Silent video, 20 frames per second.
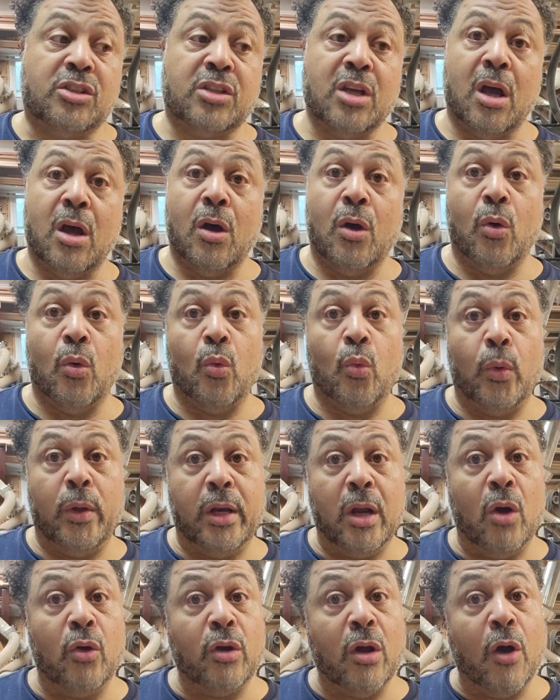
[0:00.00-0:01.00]
So
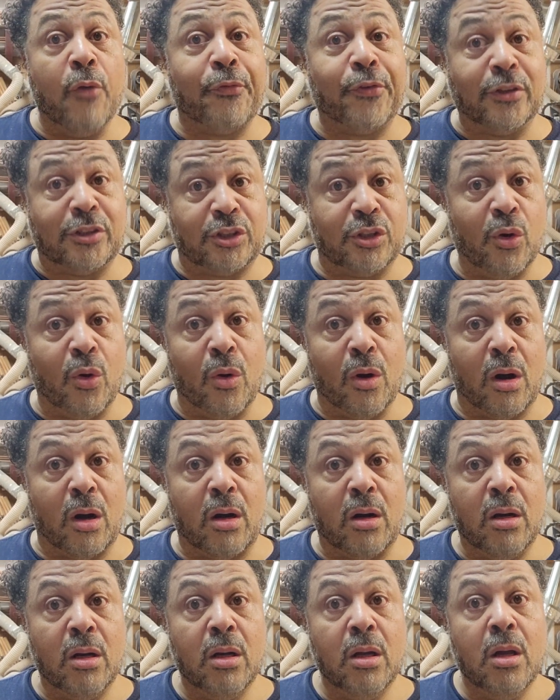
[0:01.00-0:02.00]
we don't know for
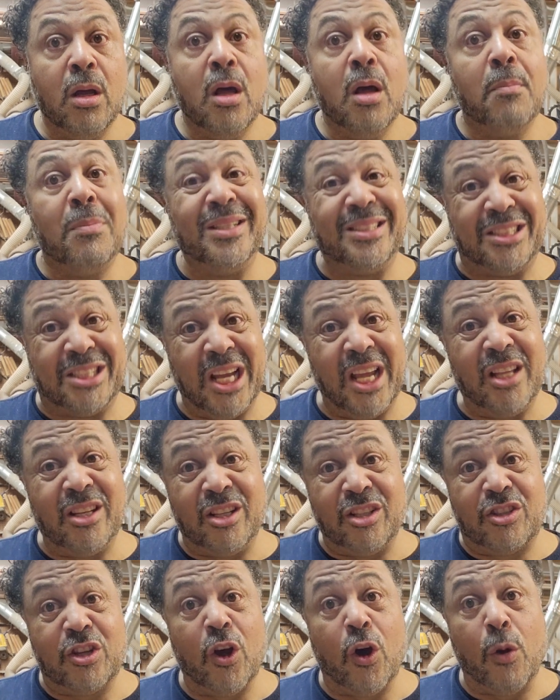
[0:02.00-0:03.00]
sure, but
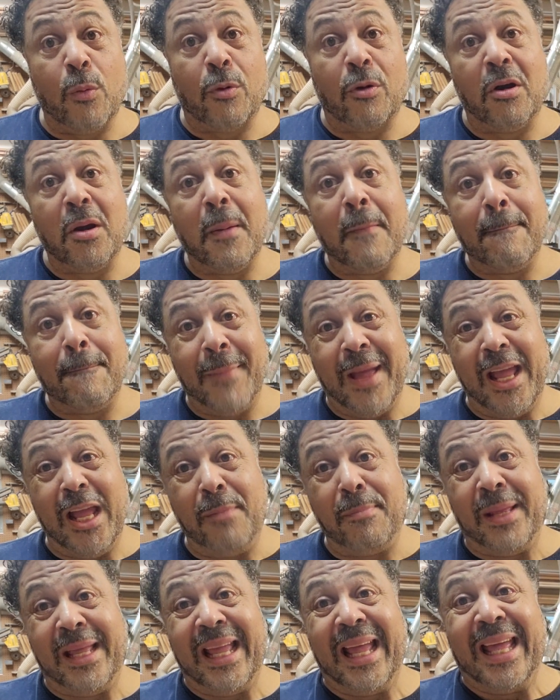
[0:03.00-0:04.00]
Jalen Tolbert
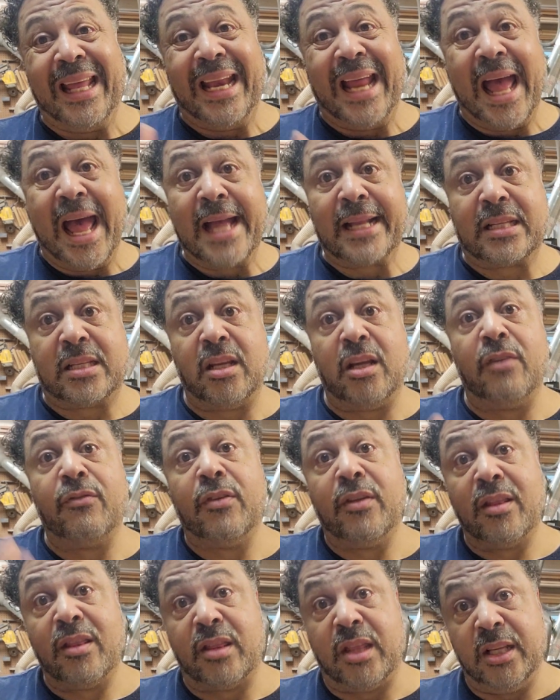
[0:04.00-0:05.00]
may be
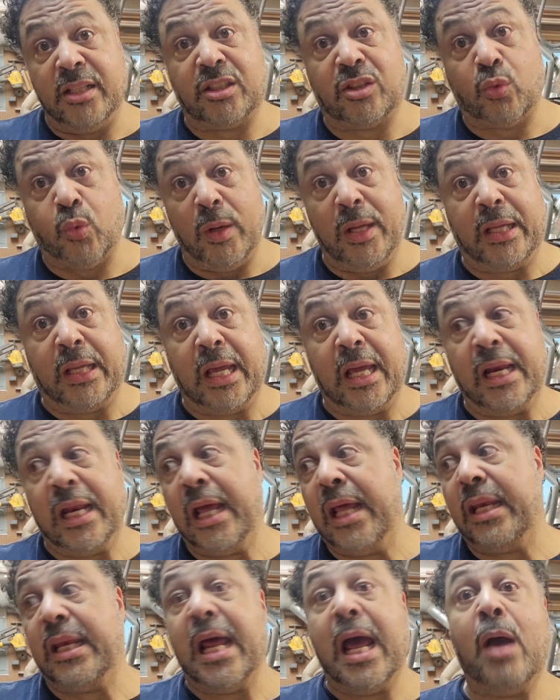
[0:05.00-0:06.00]
inactive this
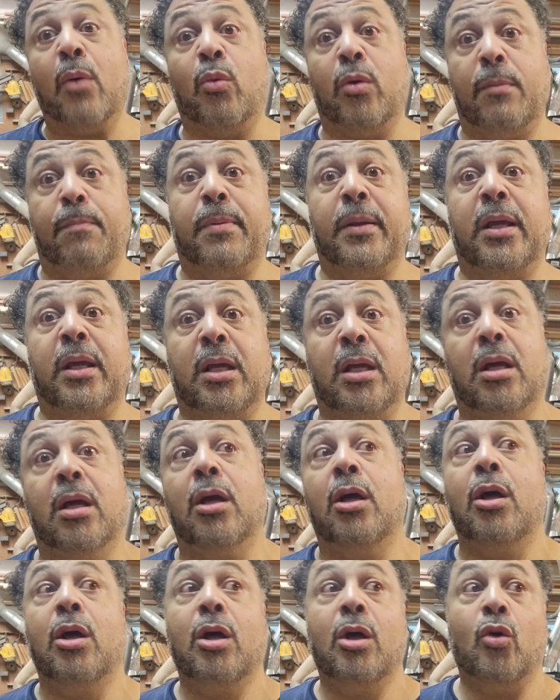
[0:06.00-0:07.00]
weekend, and that would be
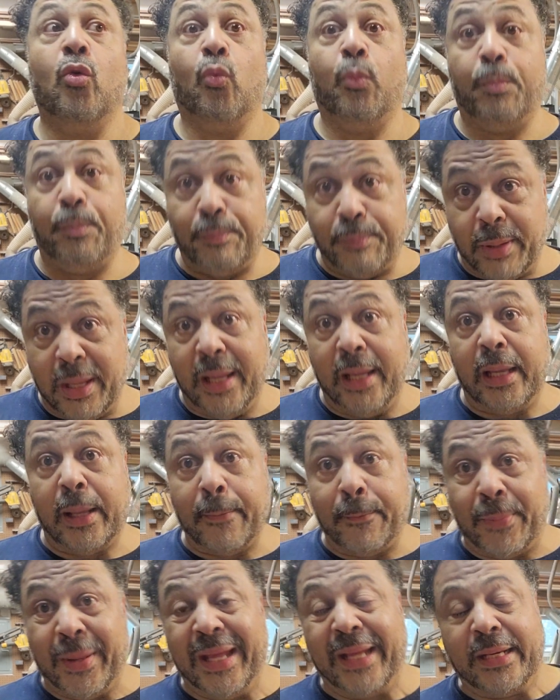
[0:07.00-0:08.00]
big,
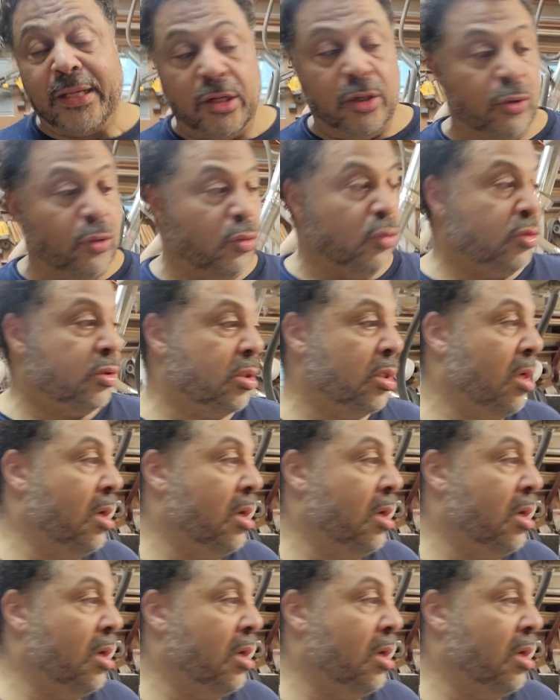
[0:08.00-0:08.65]
big news.